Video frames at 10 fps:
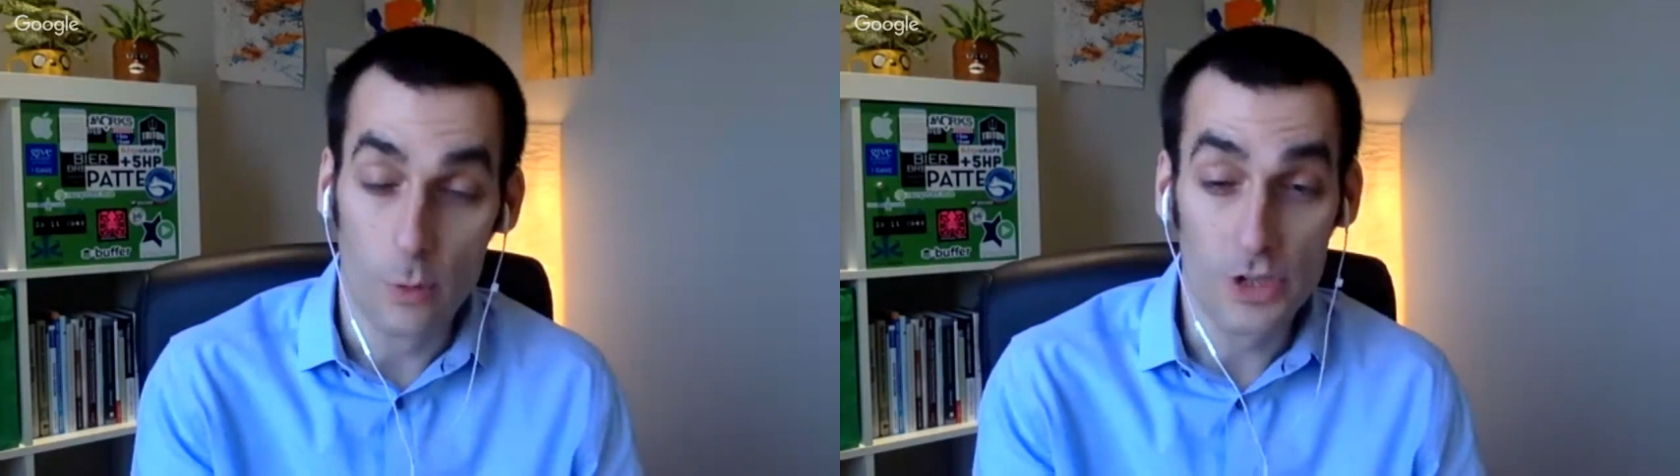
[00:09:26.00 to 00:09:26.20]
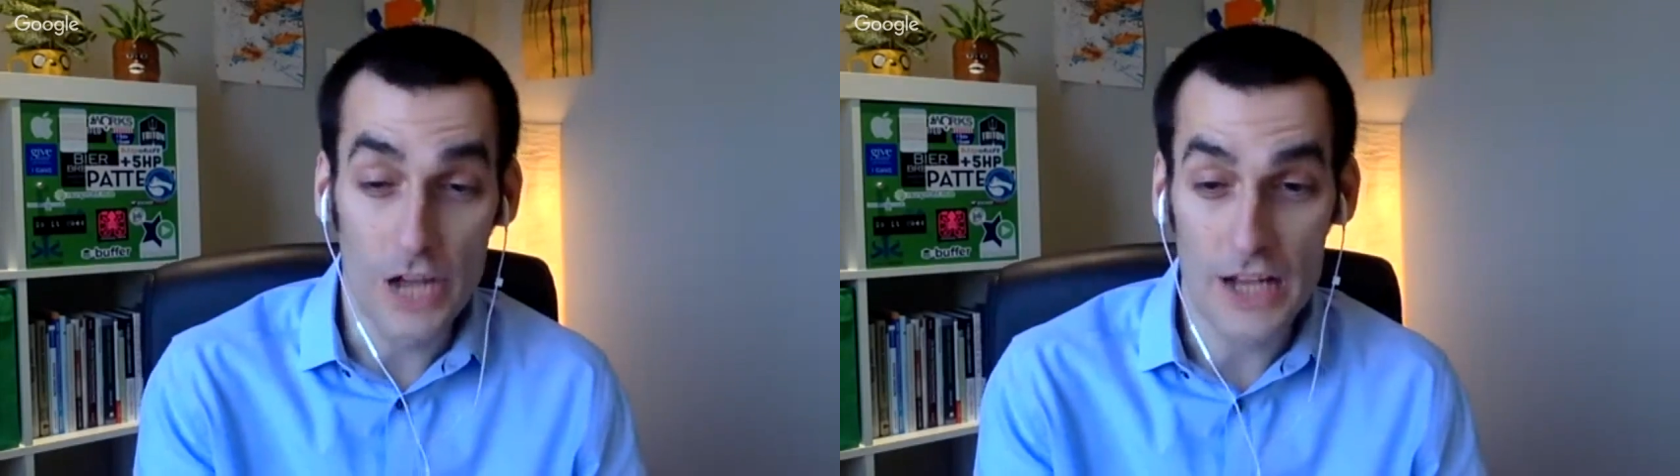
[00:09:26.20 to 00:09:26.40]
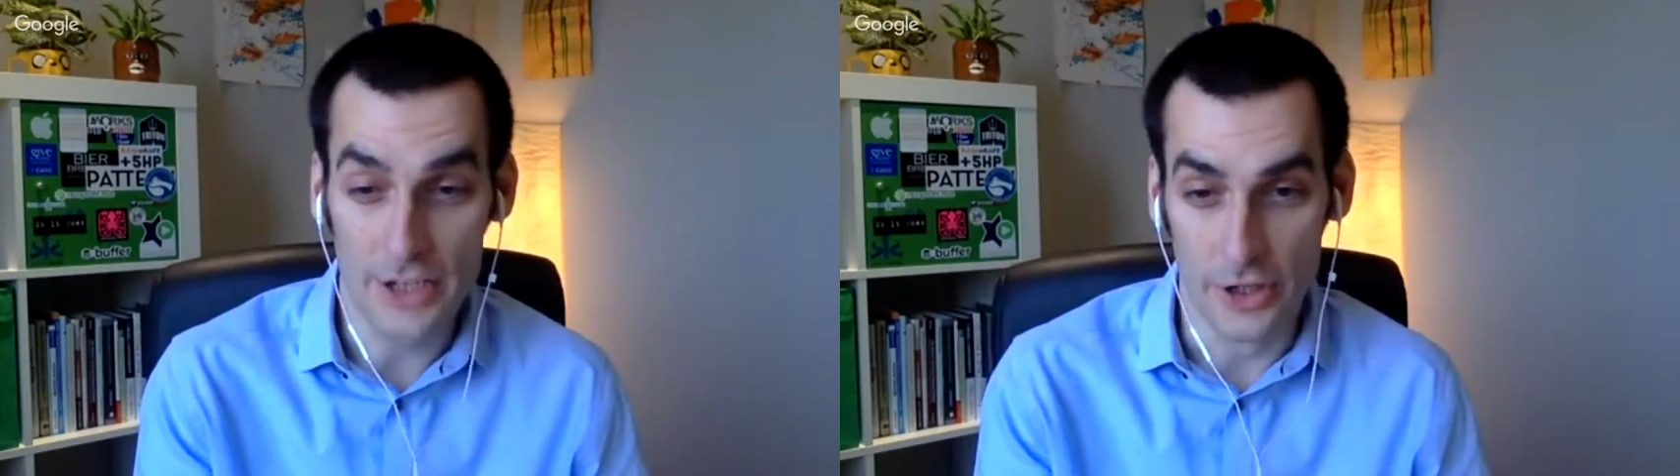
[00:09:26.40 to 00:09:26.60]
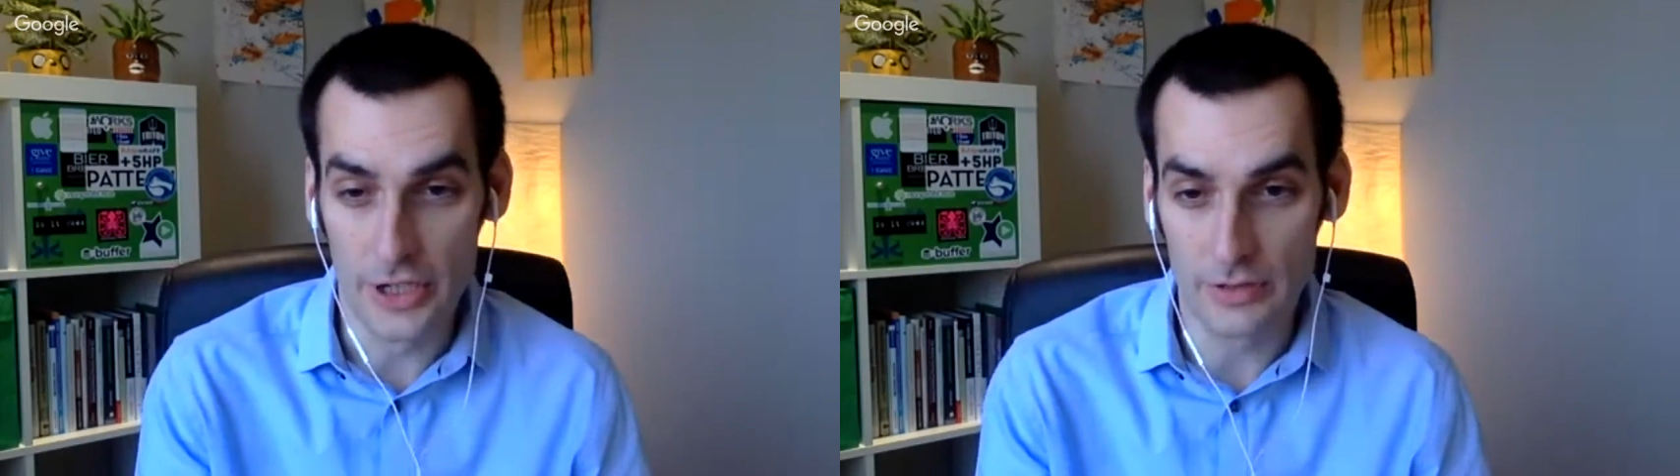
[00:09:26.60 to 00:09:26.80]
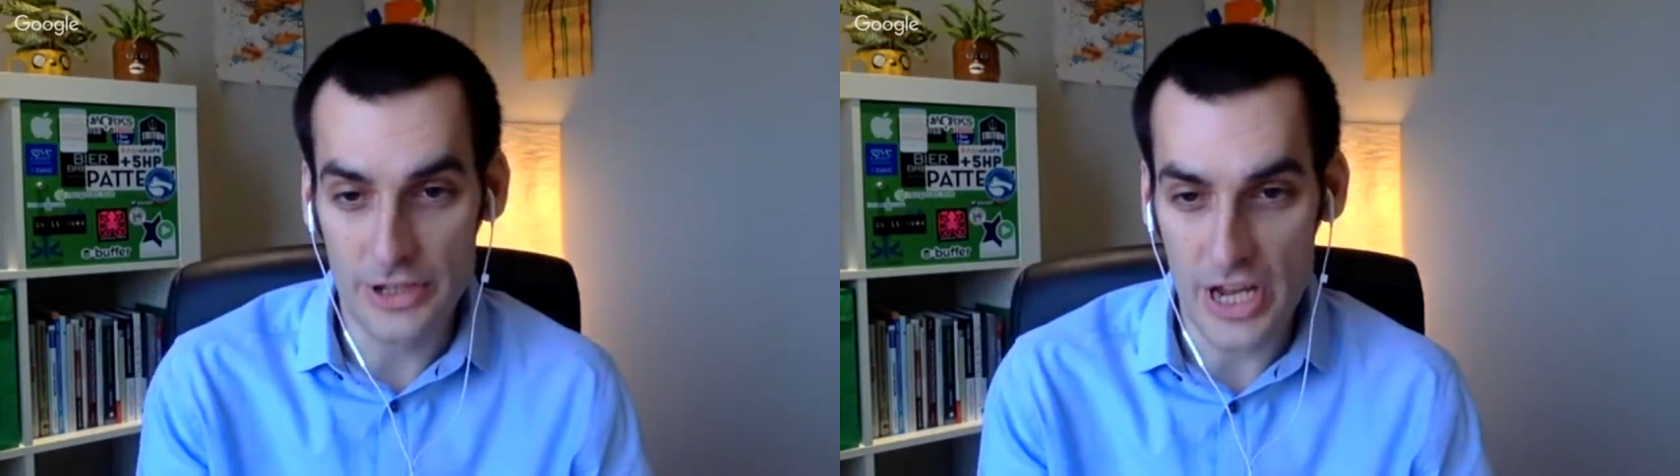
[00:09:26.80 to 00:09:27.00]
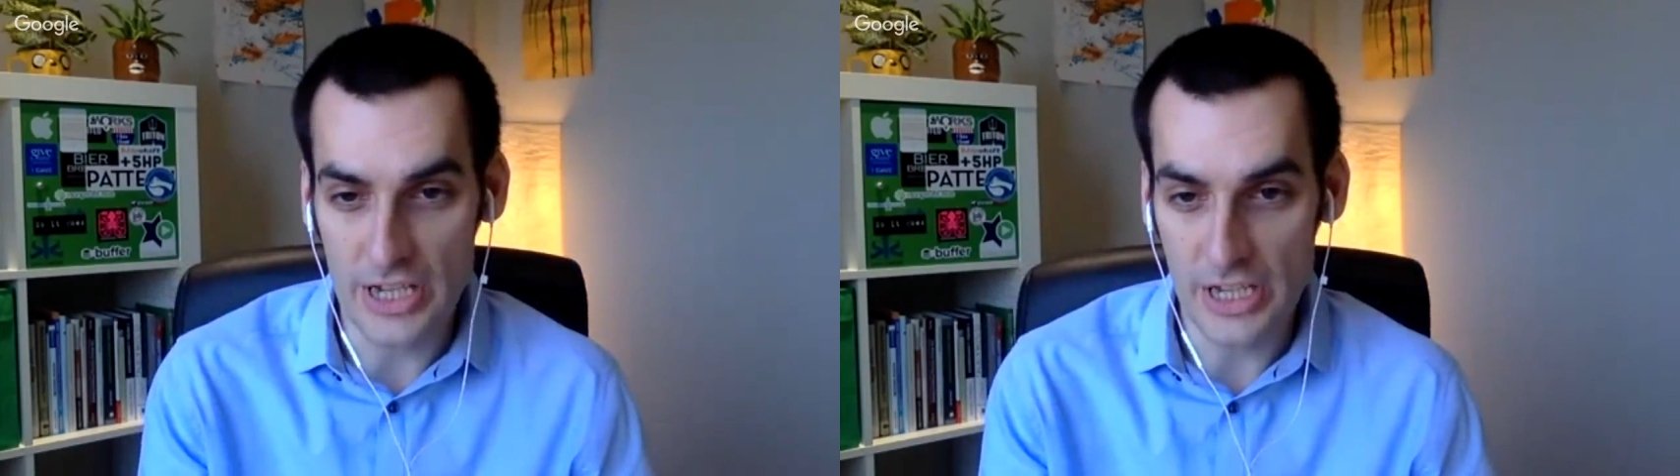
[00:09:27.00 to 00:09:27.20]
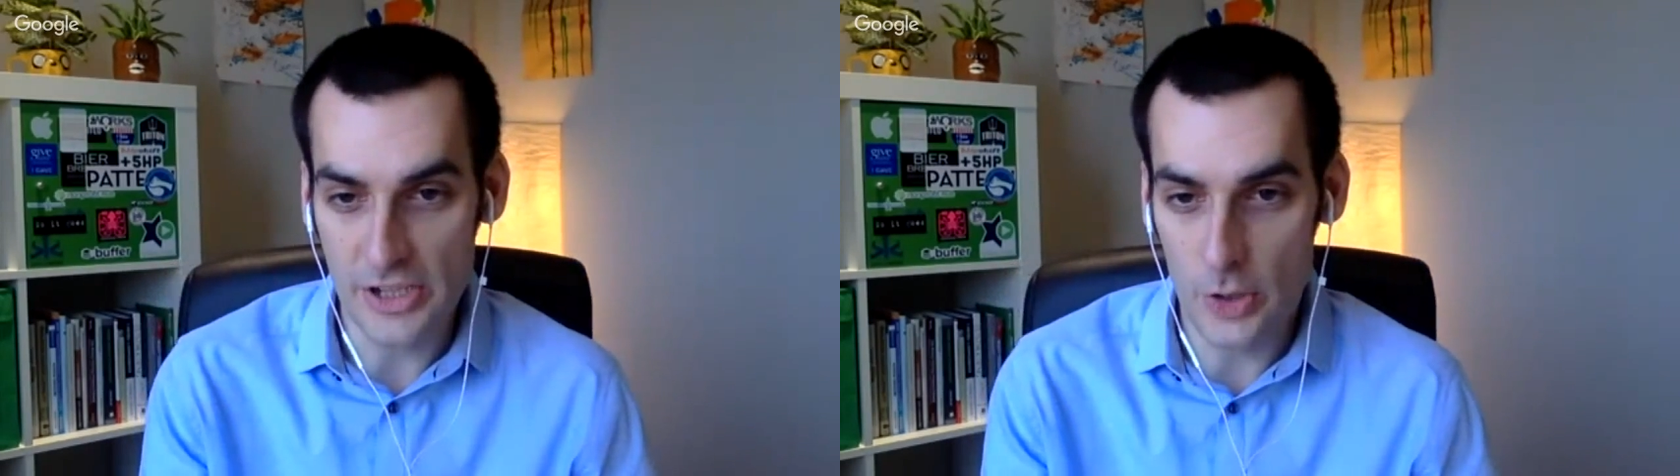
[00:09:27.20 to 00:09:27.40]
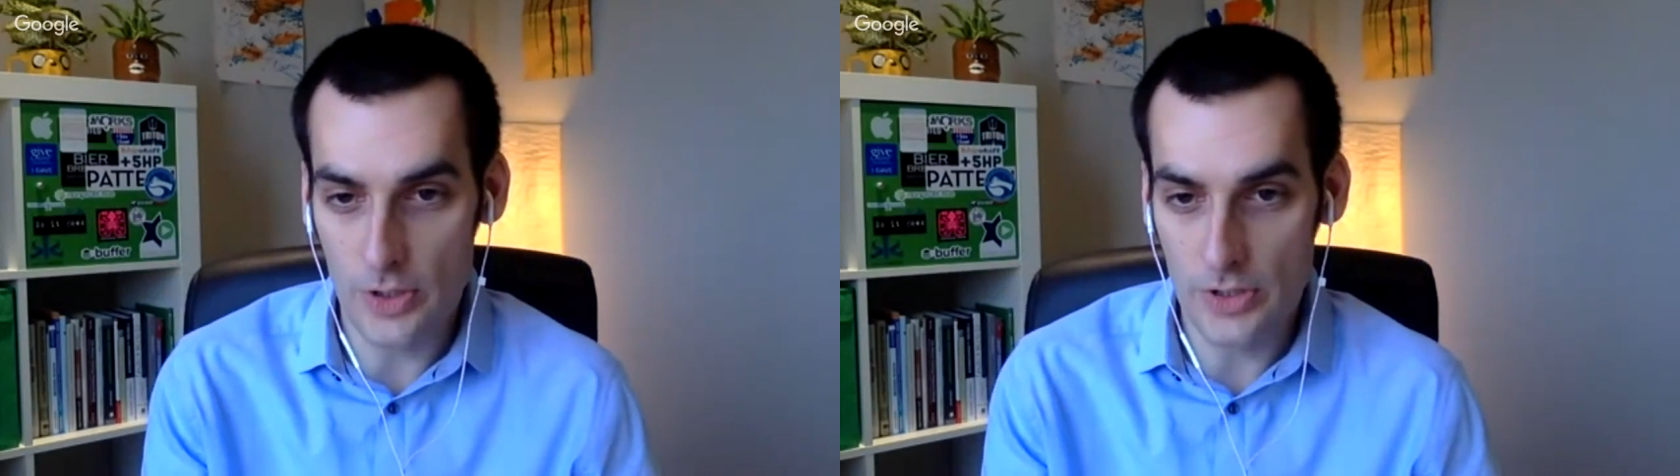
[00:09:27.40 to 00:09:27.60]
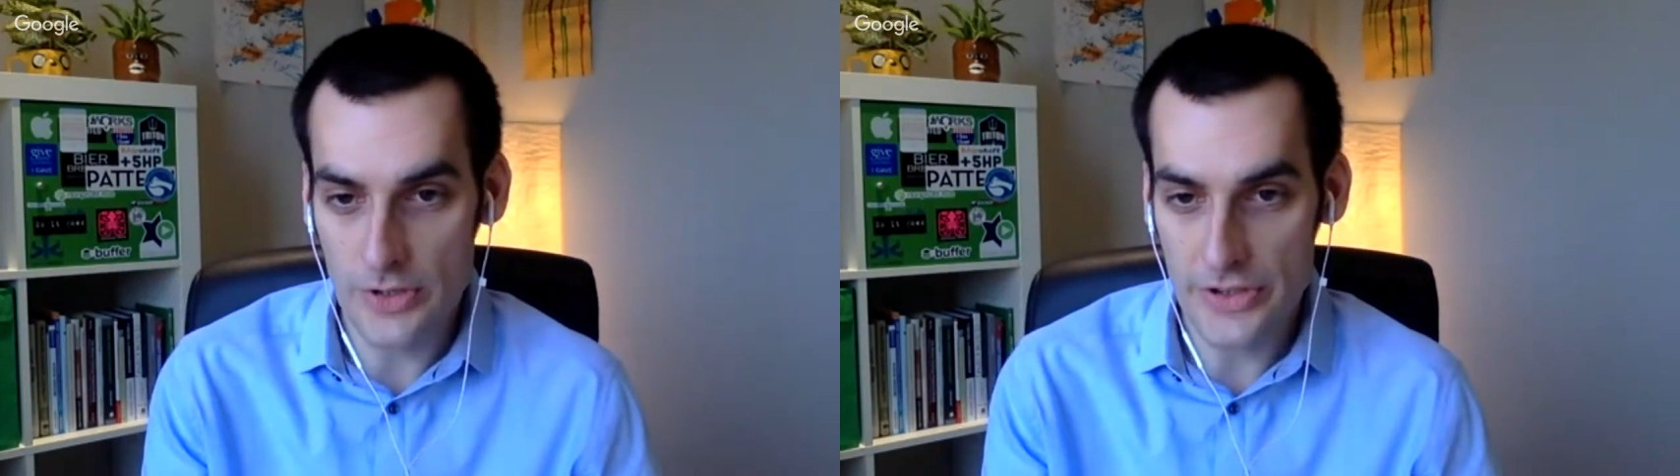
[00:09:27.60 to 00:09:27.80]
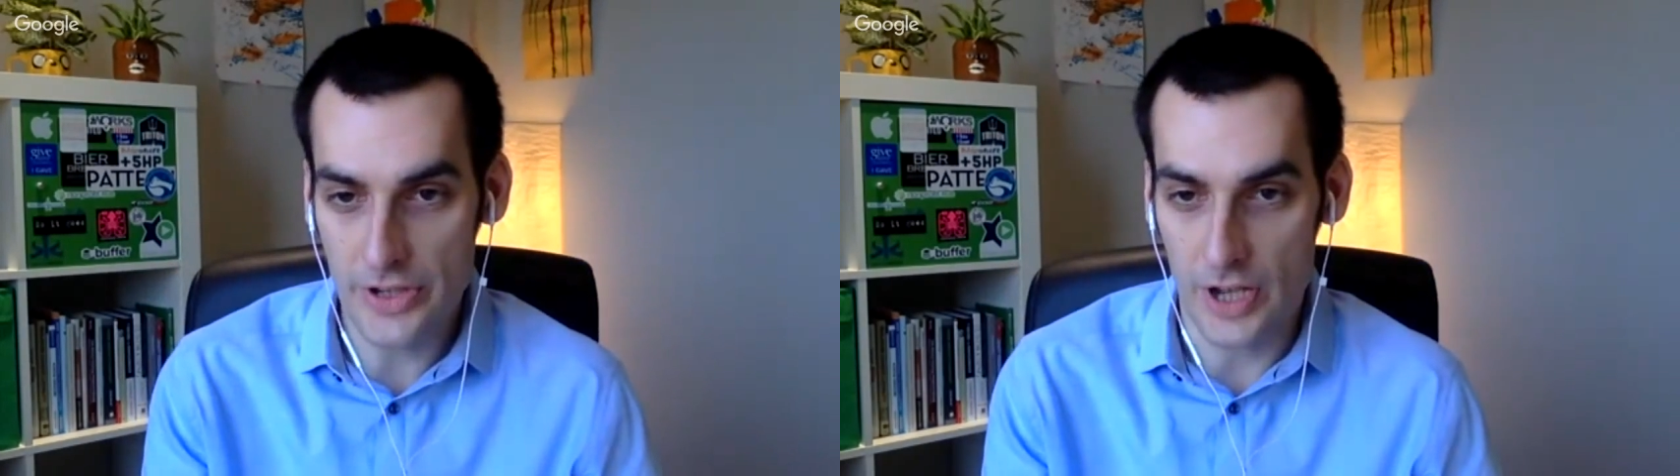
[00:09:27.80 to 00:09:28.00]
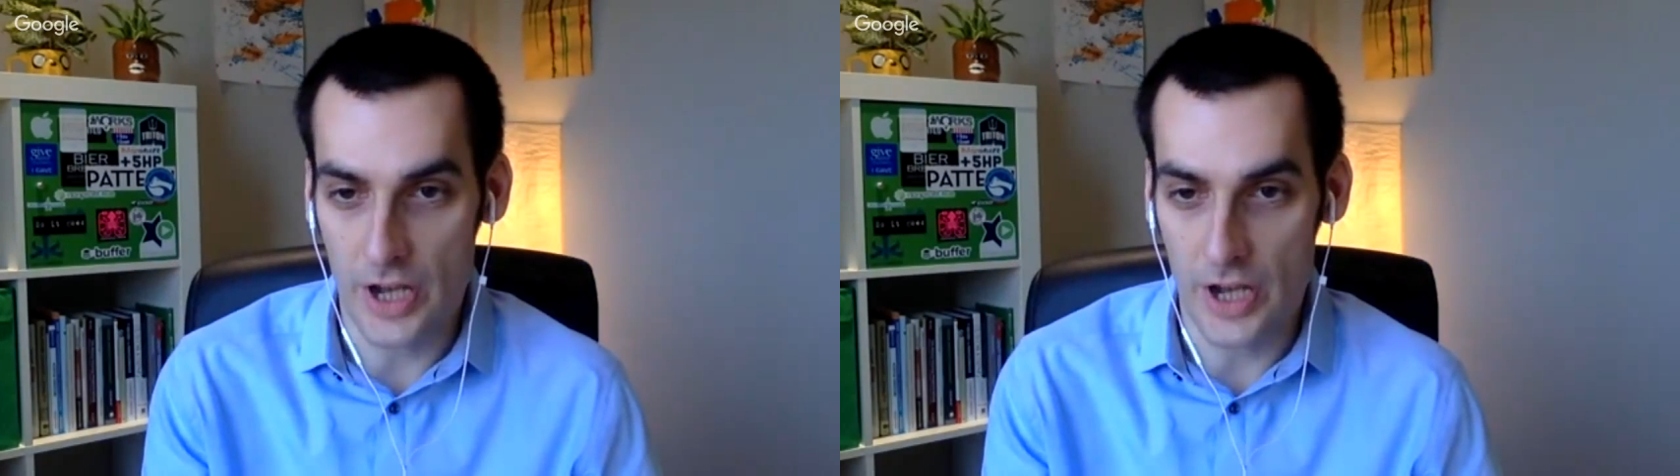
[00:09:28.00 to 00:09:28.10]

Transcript: we're not good at retaining donors.